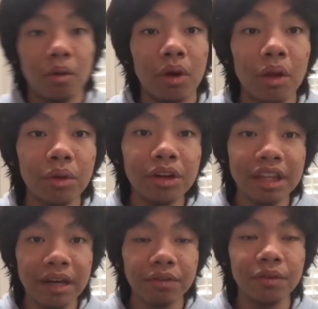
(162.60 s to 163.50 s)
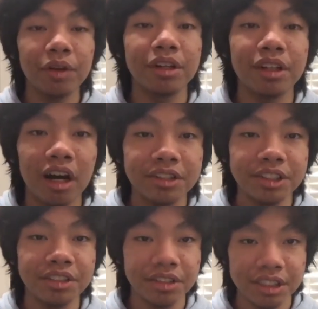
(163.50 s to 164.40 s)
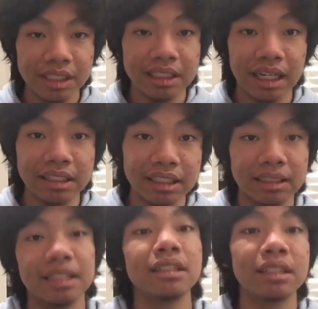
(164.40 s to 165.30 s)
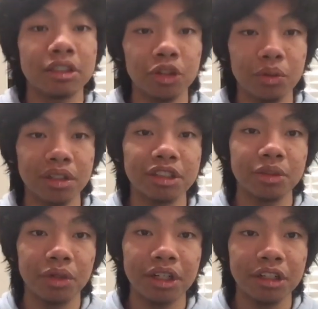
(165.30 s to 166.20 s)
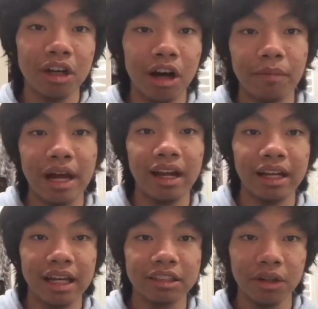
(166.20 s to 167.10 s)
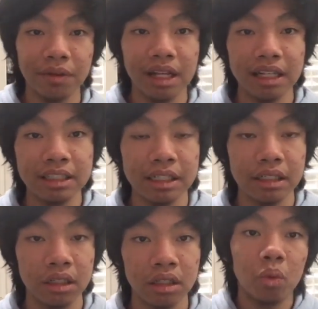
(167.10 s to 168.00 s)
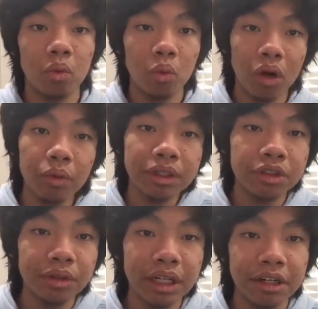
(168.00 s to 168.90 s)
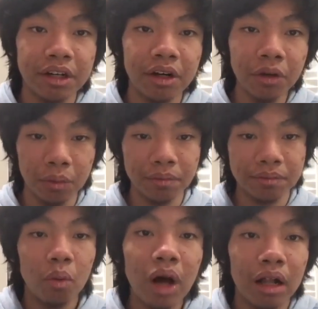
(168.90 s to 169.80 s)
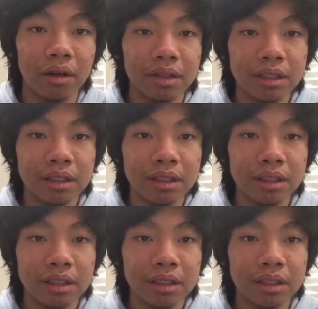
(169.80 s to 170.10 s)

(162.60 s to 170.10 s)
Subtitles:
While we're thankful for the doctors, nurses, scientists, and essential workers working to combat against COVID-19, what are we doing here at home? Well,